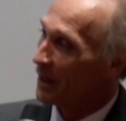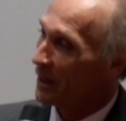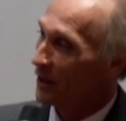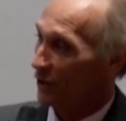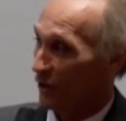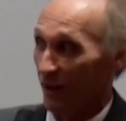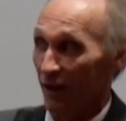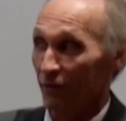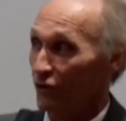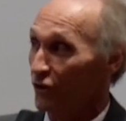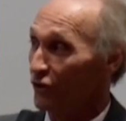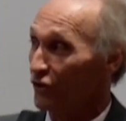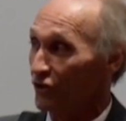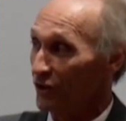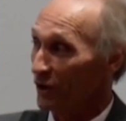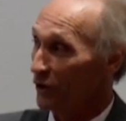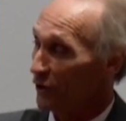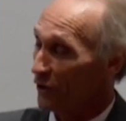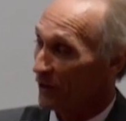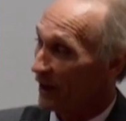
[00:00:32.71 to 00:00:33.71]
A theft is
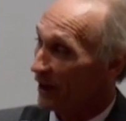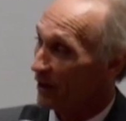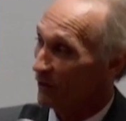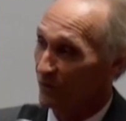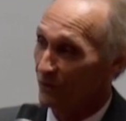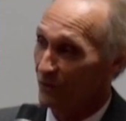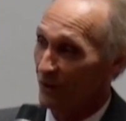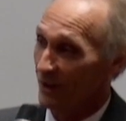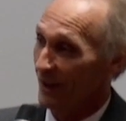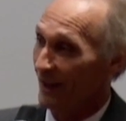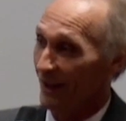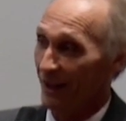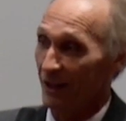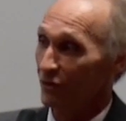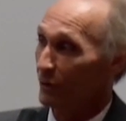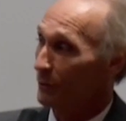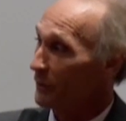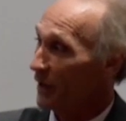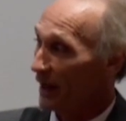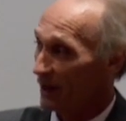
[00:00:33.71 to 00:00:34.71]
still theft,
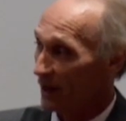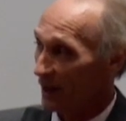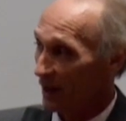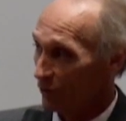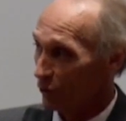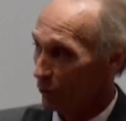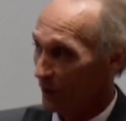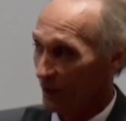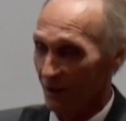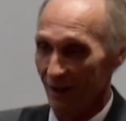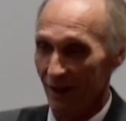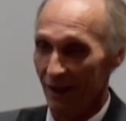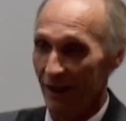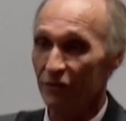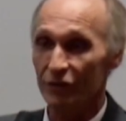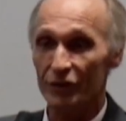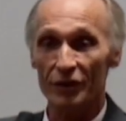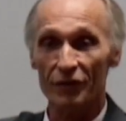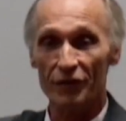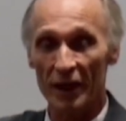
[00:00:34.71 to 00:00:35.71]
even by government,
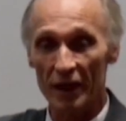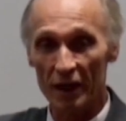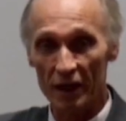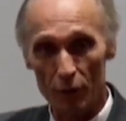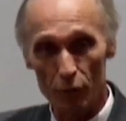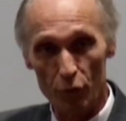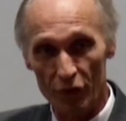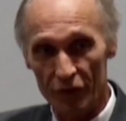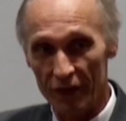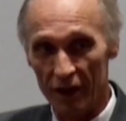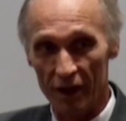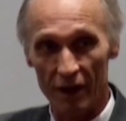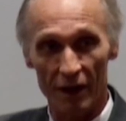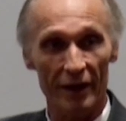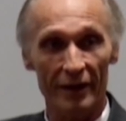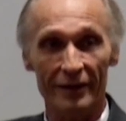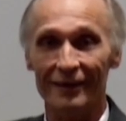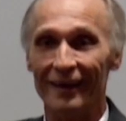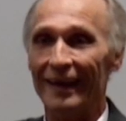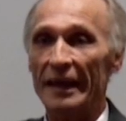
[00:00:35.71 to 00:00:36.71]
even if they come with a
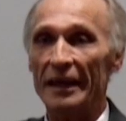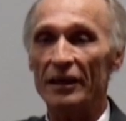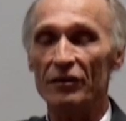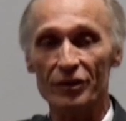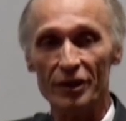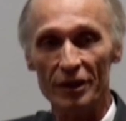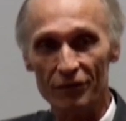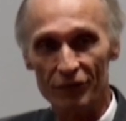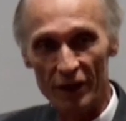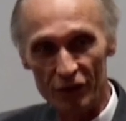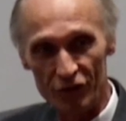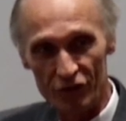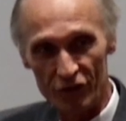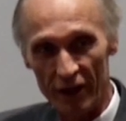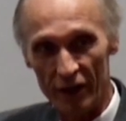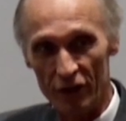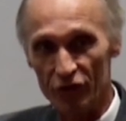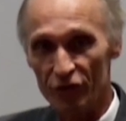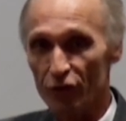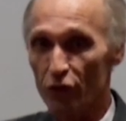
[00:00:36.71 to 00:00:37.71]
gun, even if they
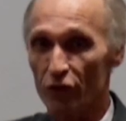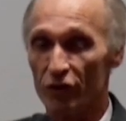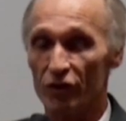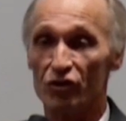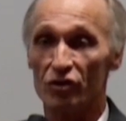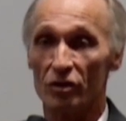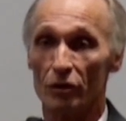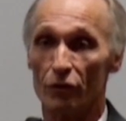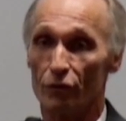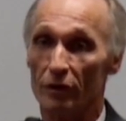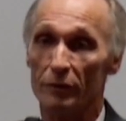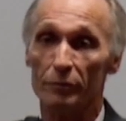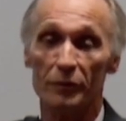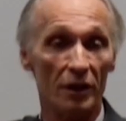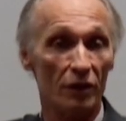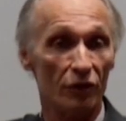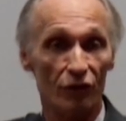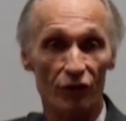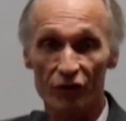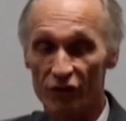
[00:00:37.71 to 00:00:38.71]
say it's for the children,
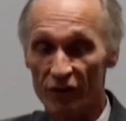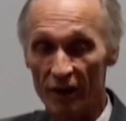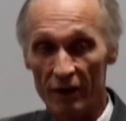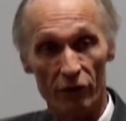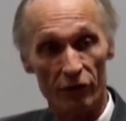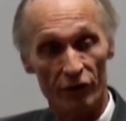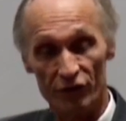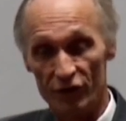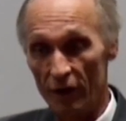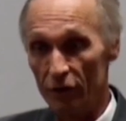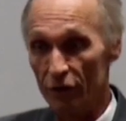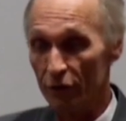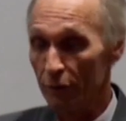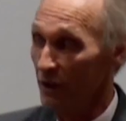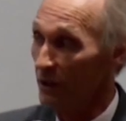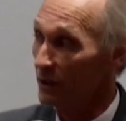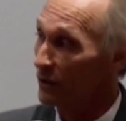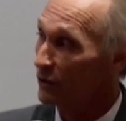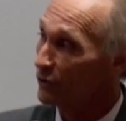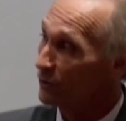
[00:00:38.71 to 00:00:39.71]
because it seldom
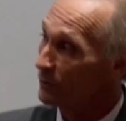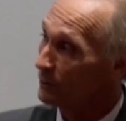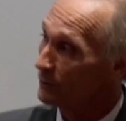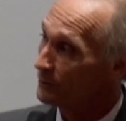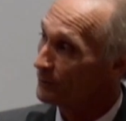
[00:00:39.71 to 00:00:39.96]
is.